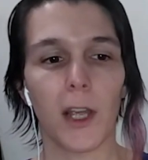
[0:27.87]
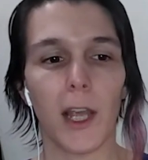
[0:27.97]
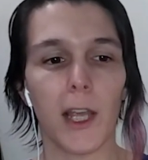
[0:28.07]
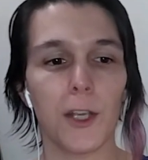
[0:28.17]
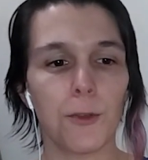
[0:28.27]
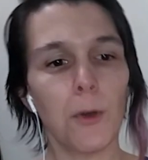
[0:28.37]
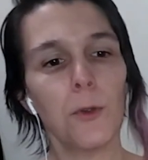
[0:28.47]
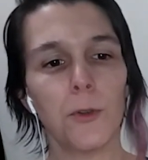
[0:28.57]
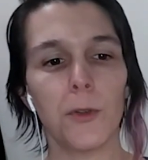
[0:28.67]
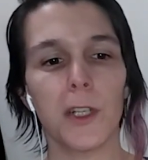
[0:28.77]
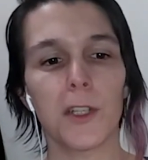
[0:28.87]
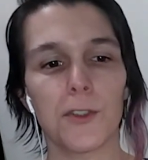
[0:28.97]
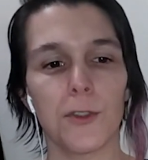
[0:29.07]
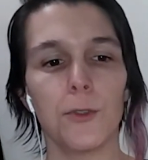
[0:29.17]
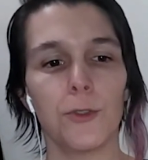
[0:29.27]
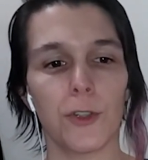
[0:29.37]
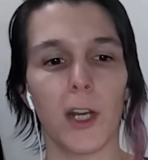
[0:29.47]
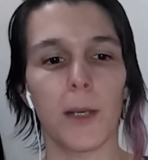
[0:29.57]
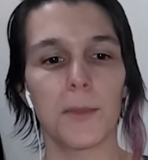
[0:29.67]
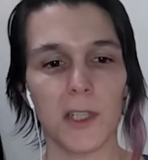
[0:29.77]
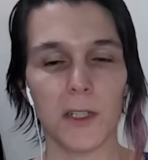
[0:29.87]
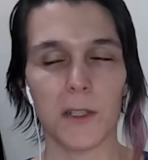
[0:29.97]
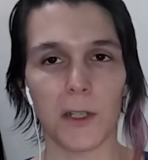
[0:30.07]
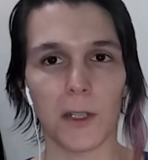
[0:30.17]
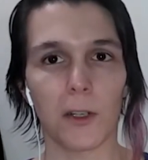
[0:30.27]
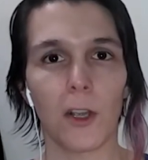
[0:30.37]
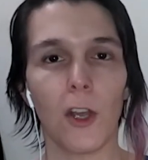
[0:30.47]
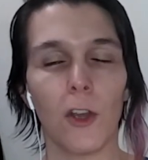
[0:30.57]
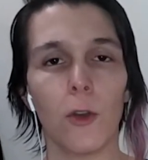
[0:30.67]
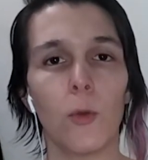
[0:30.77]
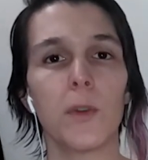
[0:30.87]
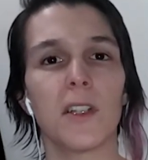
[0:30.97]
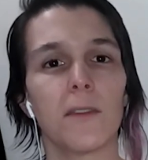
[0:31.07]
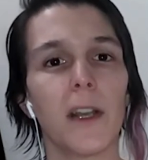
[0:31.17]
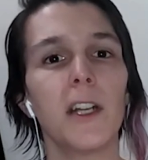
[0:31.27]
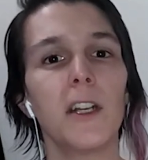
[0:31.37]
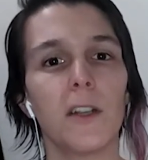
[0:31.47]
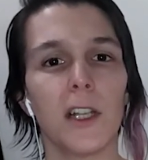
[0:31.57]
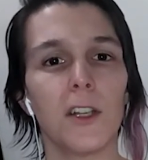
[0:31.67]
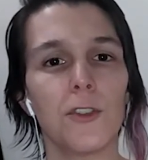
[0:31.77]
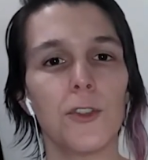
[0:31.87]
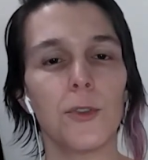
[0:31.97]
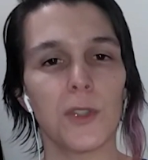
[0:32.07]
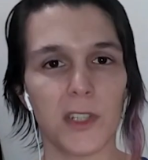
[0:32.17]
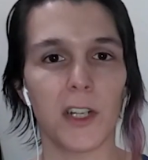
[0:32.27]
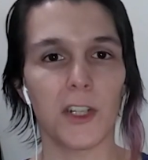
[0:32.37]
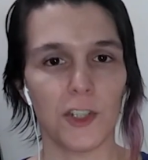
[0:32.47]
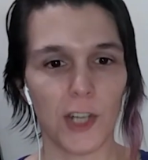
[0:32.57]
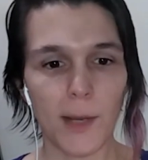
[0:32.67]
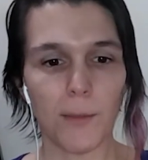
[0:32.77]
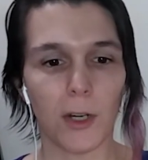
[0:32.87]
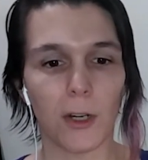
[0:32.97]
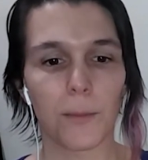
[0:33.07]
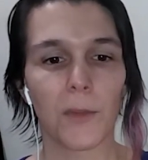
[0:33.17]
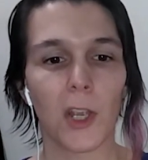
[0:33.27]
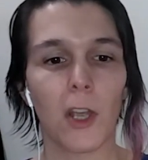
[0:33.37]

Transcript: a Crow Creek Sioux tribe citizen who was invited into the Senate chamber